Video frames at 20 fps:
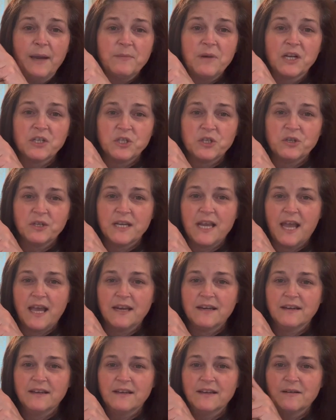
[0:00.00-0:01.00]
not sure
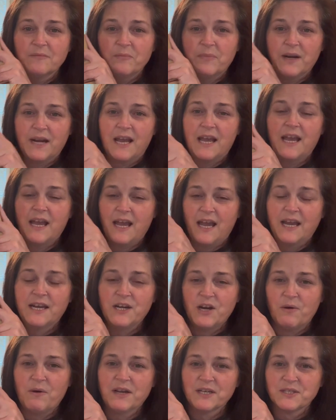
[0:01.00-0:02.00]
yet, but I
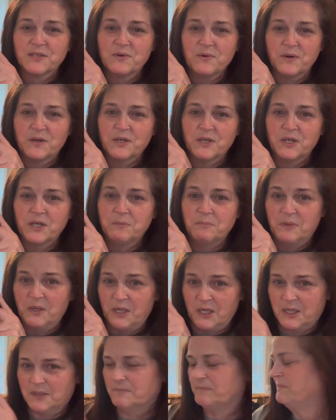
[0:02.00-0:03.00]
know I scored a good
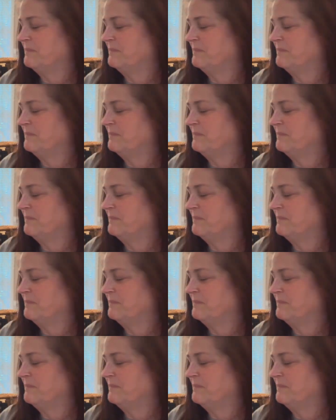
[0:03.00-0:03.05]
book.